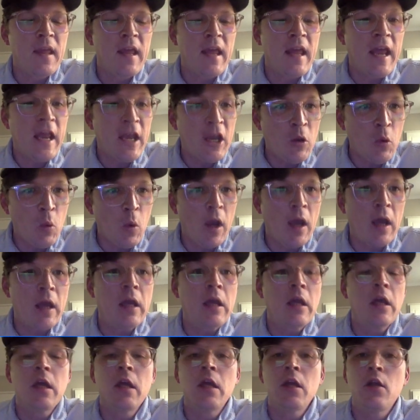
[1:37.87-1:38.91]

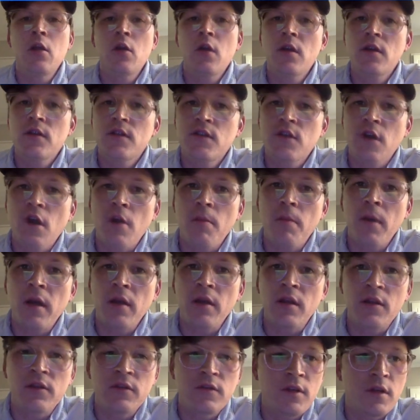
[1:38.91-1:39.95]
Anyway, you're going to start by
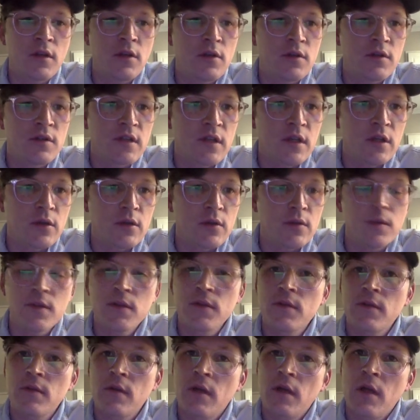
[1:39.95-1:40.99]
listing your
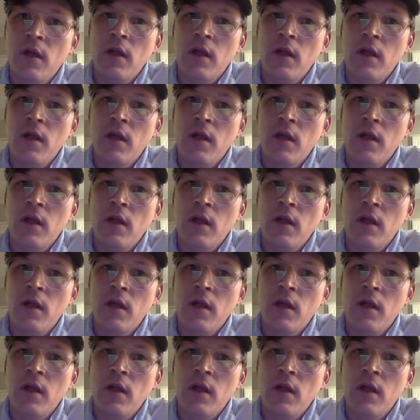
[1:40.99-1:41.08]
skills.